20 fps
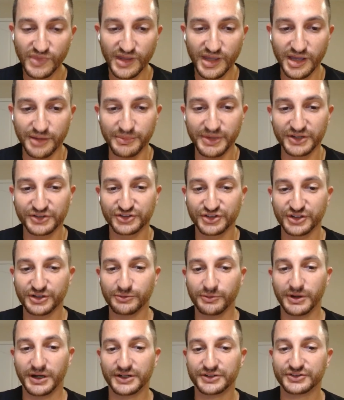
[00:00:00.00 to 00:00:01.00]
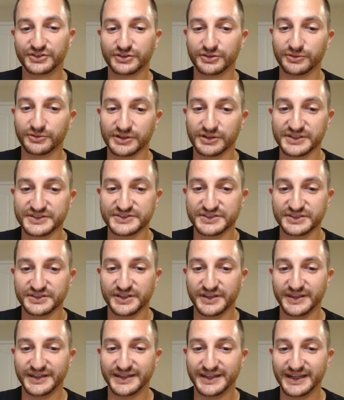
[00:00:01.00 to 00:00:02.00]
And make sure you watch or listen to
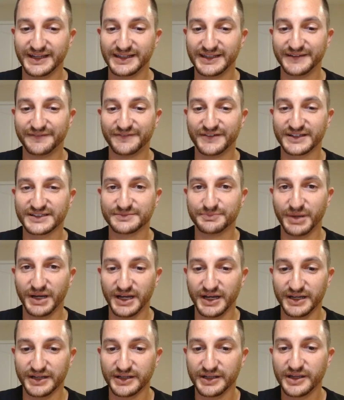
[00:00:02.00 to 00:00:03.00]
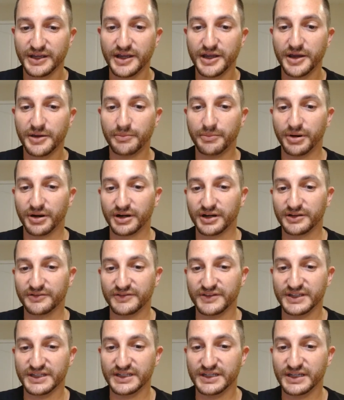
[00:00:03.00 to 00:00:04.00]
the Daily Fix Pod, part of
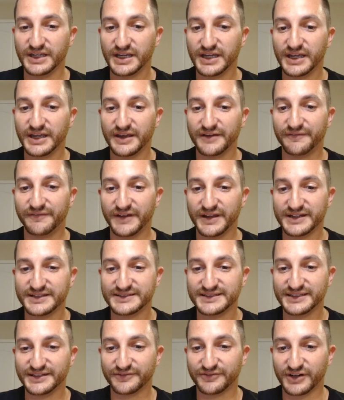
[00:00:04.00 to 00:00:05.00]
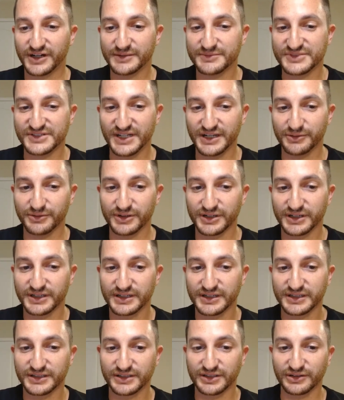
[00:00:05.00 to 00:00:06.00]
the Fantasy and Frames Network,
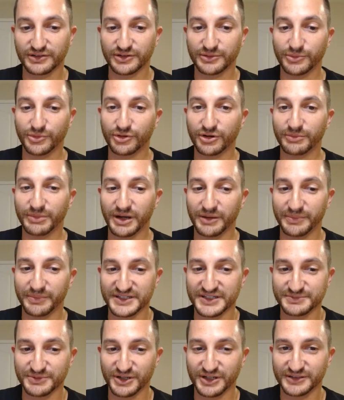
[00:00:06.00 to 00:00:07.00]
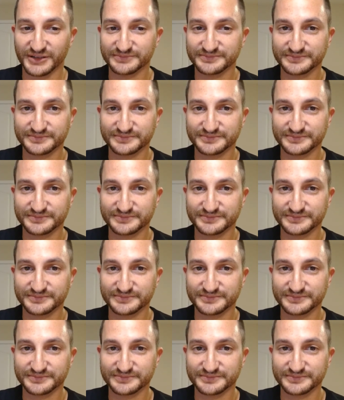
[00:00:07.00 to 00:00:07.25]
to learn more about best ball.